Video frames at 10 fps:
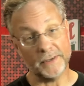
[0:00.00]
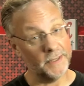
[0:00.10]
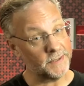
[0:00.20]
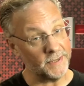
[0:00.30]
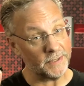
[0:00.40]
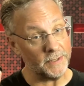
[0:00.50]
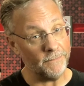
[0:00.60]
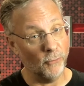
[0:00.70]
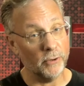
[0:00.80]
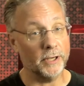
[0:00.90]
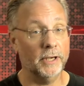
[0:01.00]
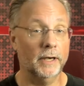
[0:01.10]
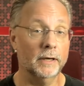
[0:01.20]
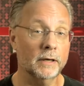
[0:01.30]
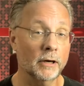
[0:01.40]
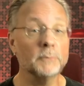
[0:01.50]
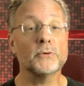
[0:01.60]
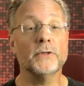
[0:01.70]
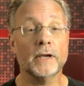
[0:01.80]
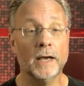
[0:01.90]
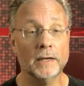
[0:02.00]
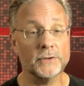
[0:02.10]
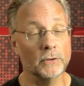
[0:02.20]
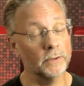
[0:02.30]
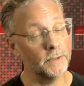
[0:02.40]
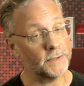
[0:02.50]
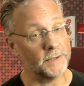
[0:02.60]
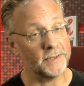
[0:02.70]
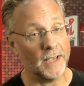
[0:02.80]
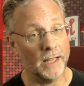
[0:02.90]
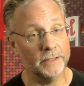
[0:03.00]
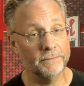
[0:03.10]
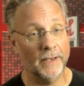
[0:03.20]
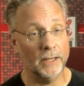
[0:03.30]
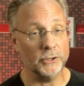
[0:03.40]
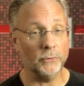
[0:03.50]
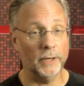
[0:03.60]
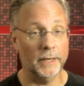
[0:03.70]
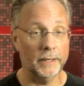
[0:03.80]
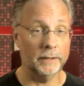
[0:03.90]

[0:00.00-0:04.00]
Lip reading: it's 64 gig, comes with the console, and it's a solid value add.